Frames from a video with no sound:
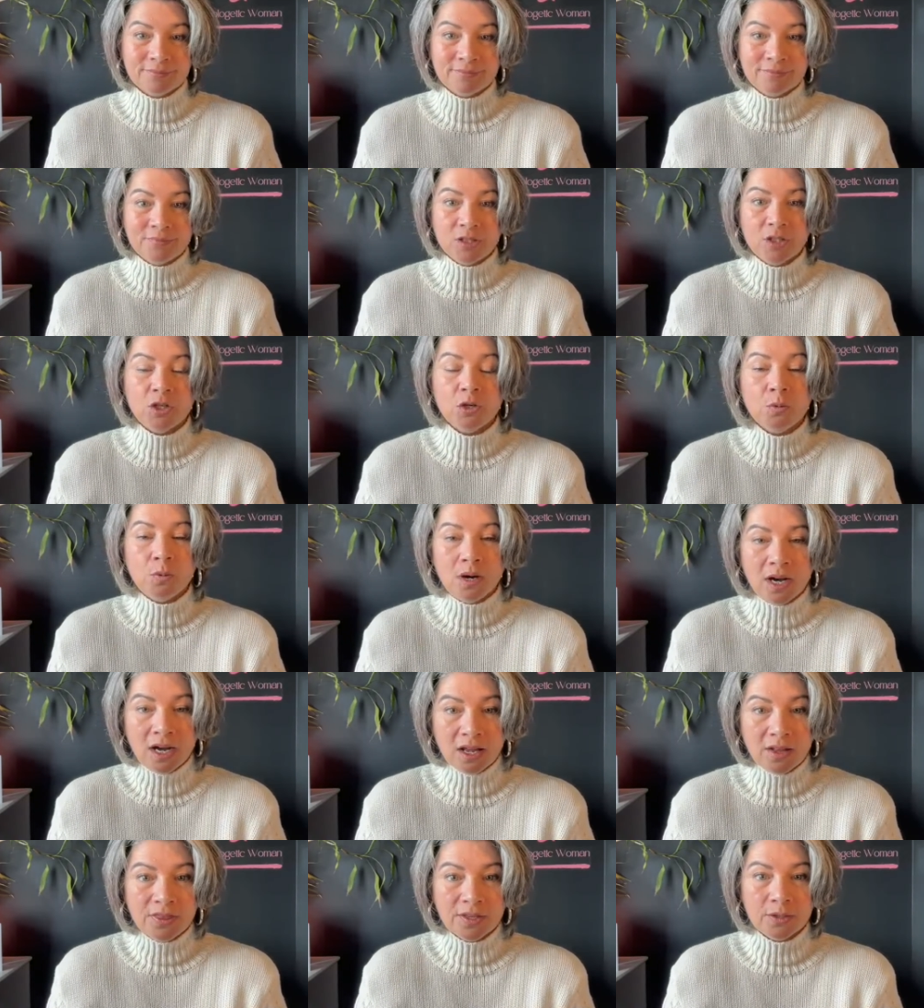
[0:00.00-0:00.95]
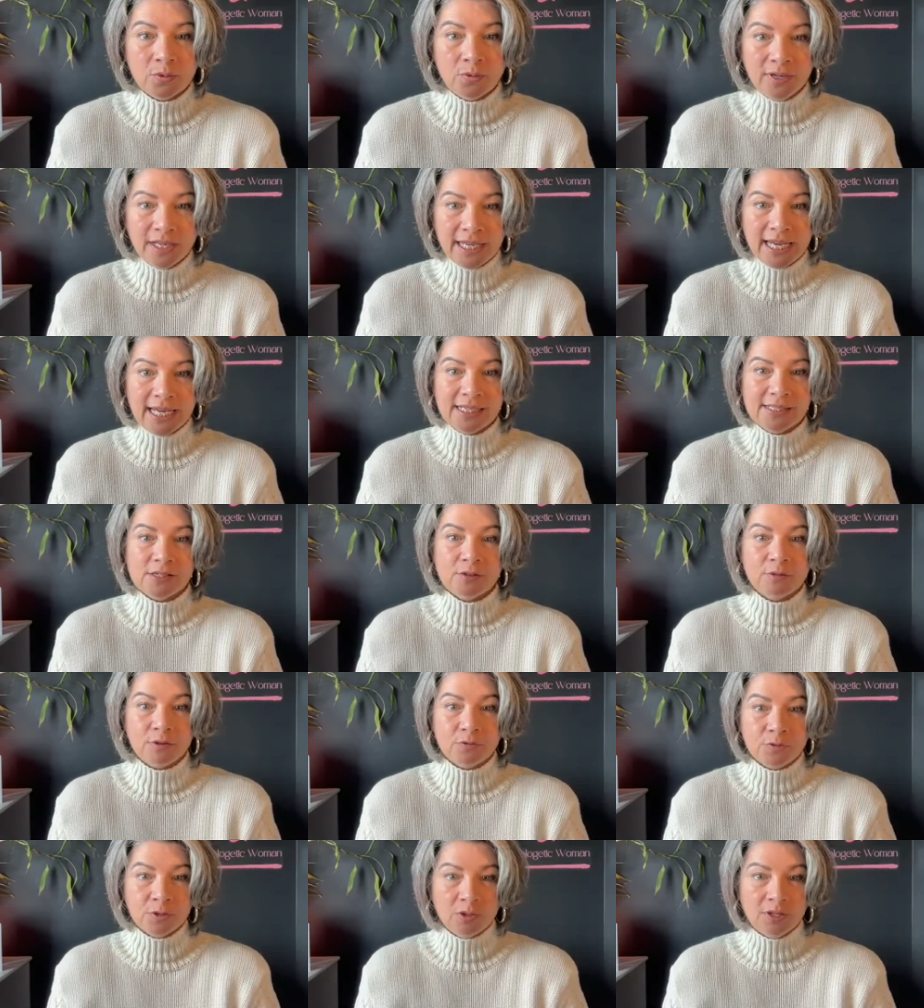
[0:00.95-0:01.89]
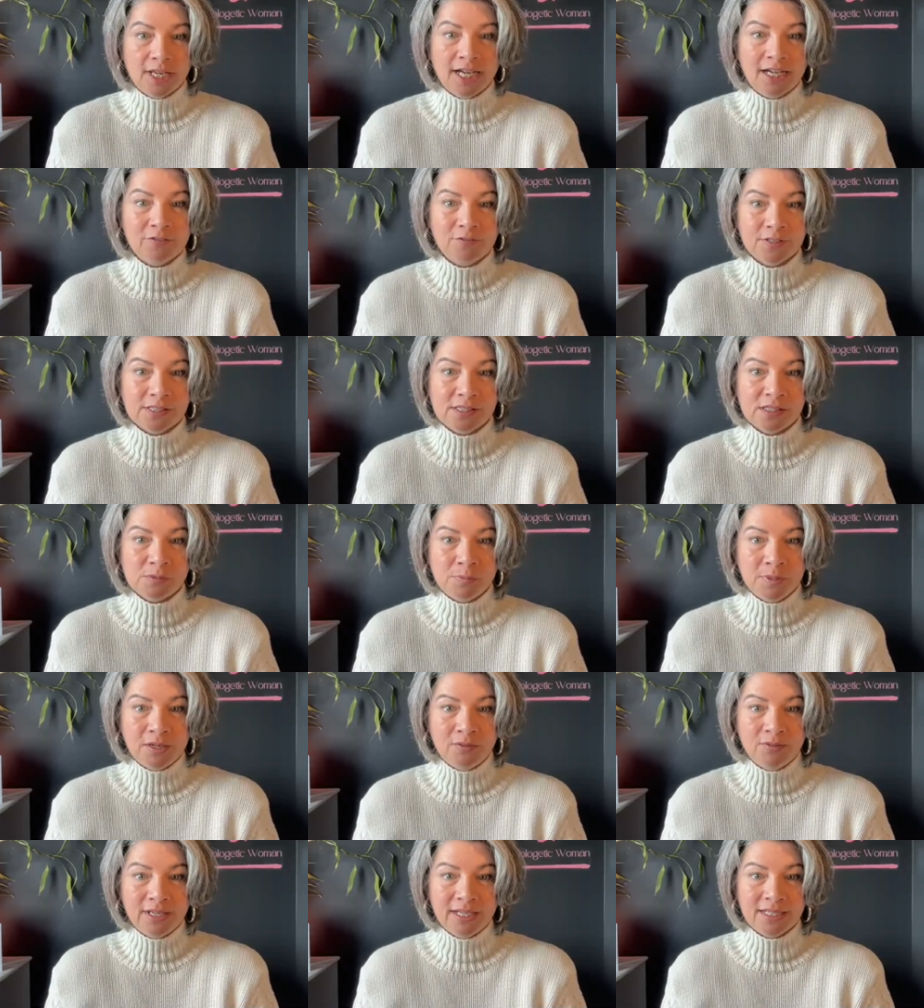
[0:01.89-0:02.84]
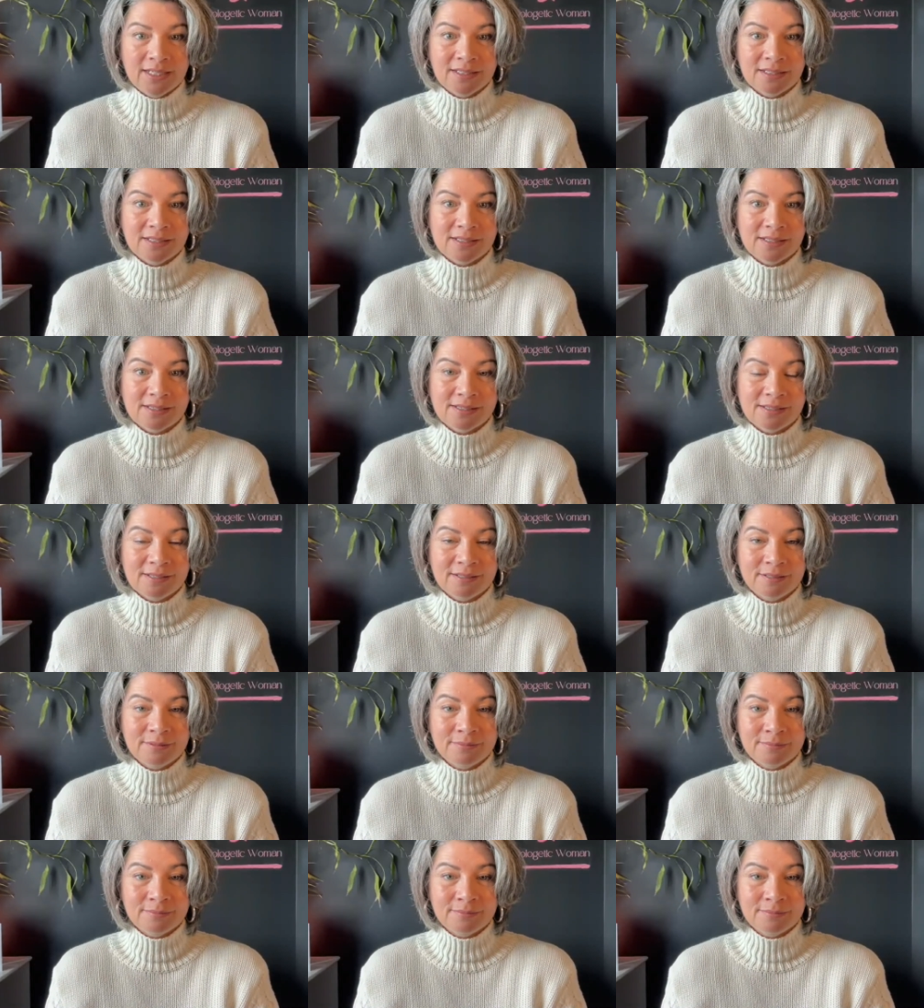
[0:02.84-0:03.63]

You are the creator of your life experience.